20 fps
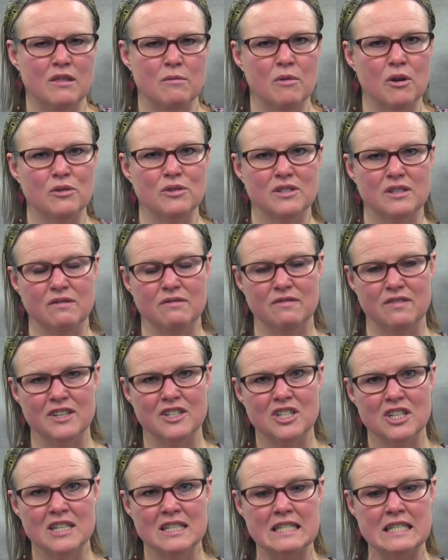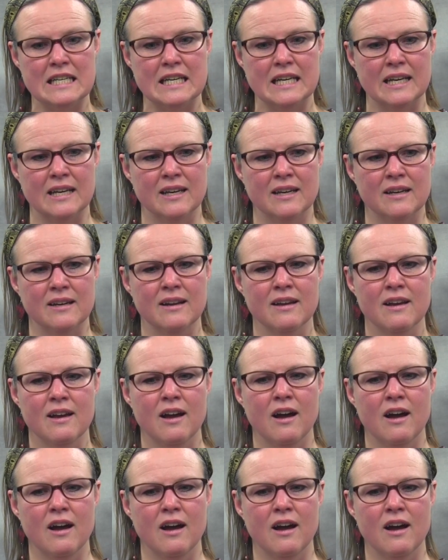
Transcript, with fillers: the most efficient in